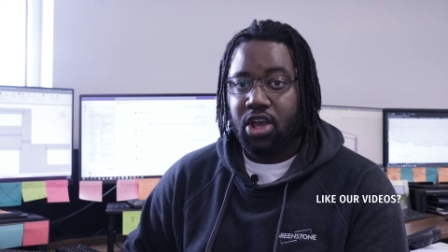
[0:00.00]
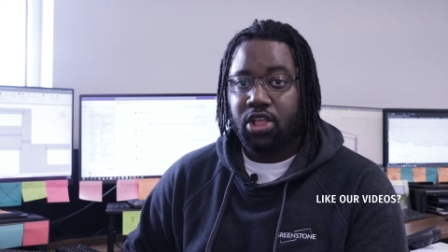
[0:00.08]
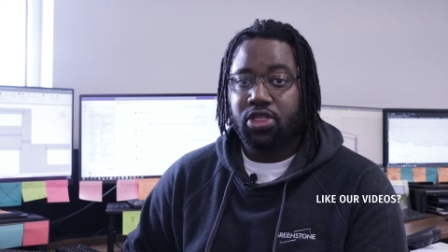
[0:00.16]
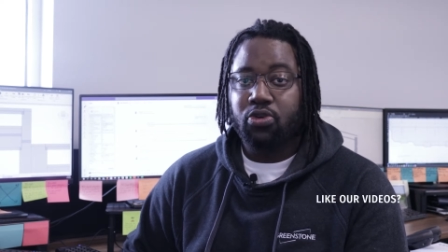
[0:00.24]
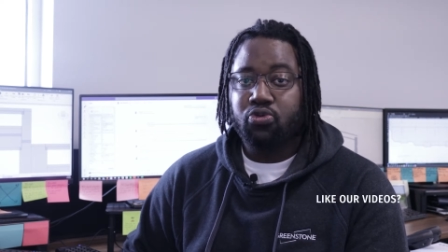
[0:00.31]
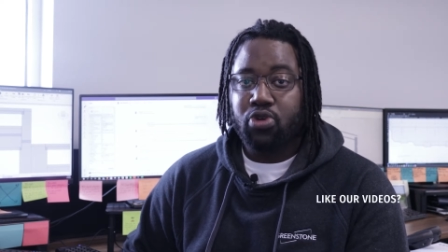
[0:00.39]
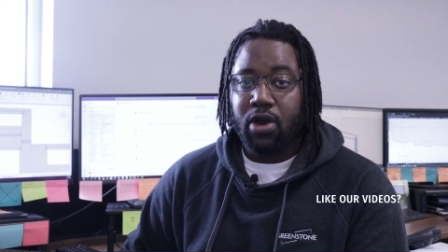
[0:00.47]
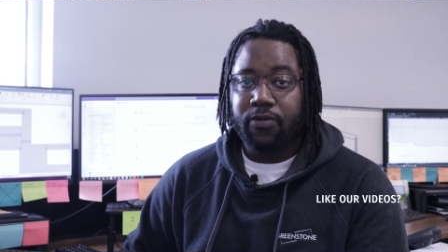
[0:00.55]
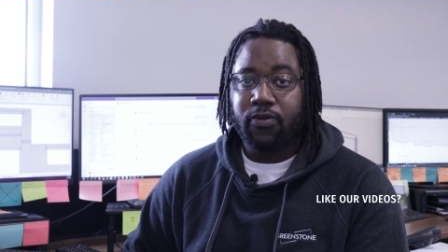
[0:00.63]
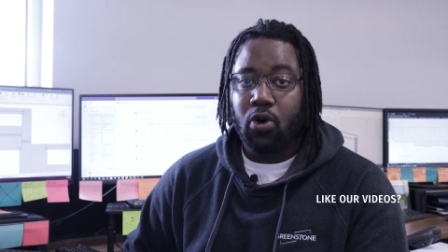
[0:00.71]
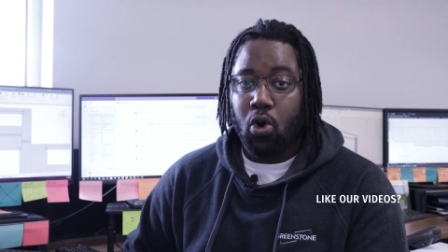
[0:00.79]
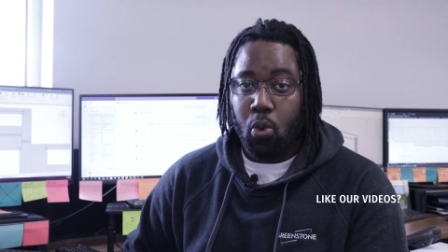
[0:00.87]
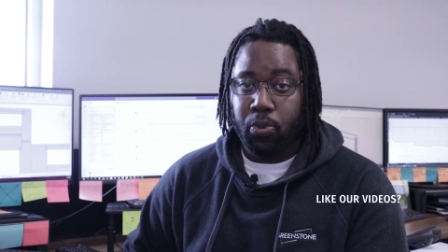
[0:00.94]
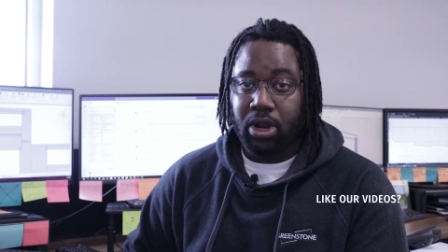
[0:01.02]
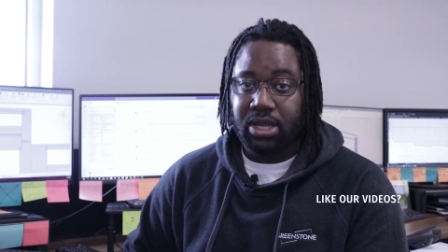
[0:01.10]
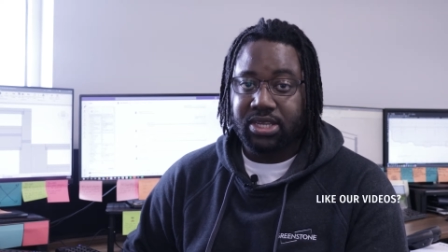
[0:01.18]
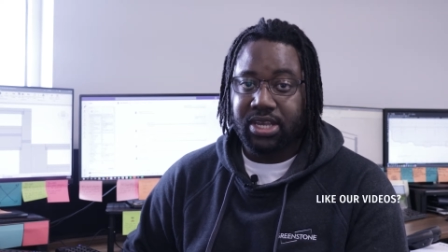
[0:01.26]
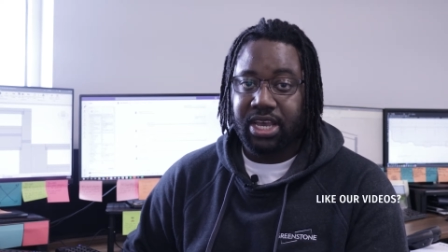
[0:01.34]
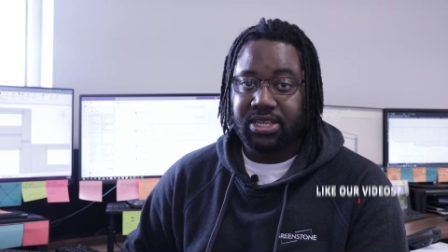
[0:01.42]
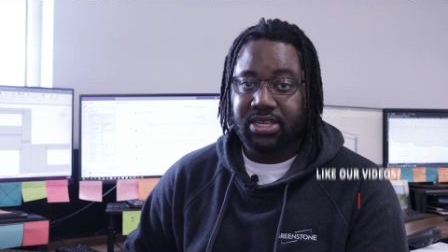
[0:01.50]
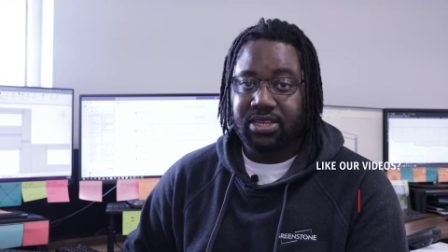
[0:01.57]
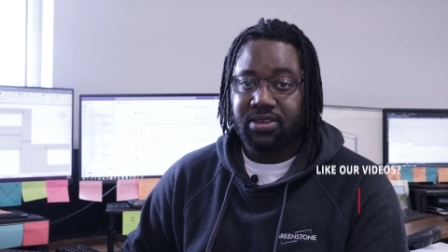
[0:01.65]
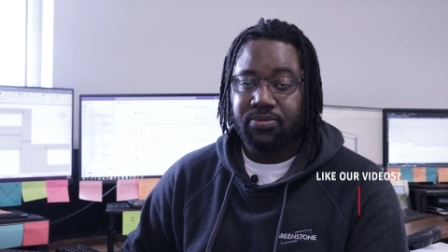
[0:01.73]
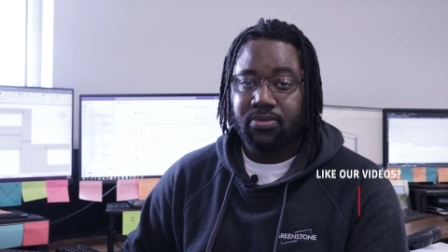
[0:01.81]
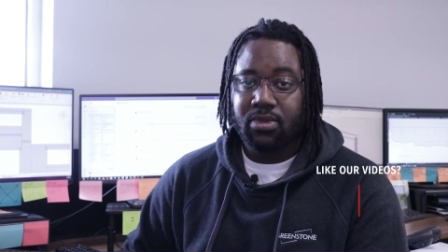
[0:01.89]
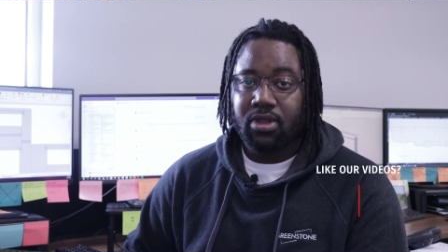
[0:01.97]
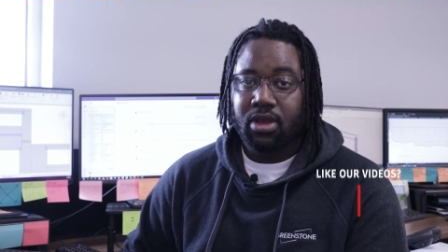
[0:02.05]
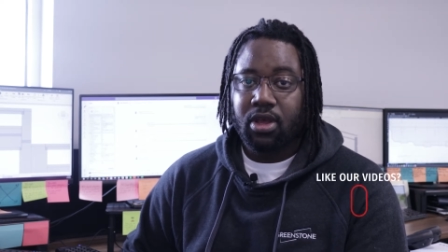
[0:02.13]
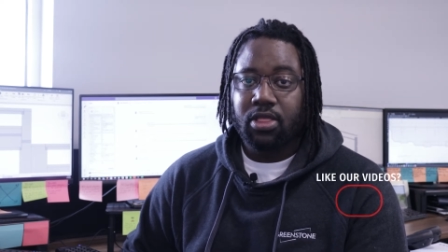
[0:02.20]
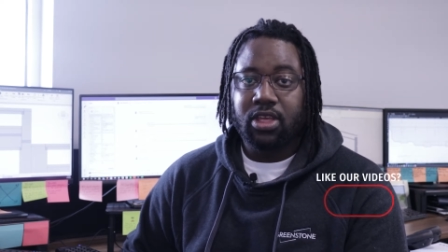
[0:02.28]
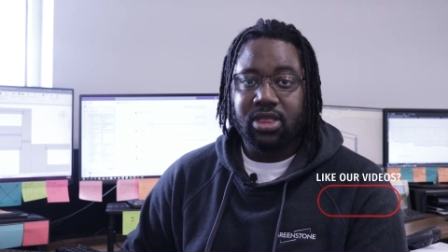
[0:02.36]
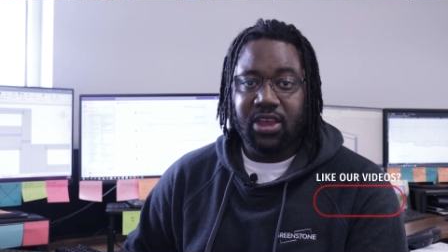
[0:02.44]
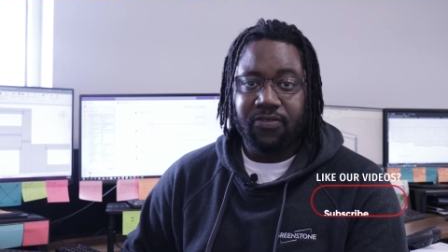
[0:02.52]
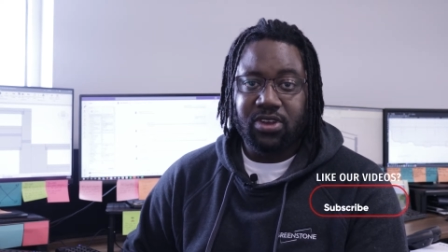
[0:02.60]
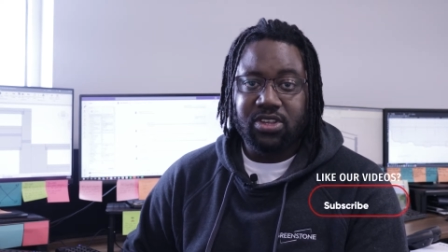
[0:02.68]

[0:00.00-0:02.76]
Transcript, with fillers: the rough opening sizes. The difference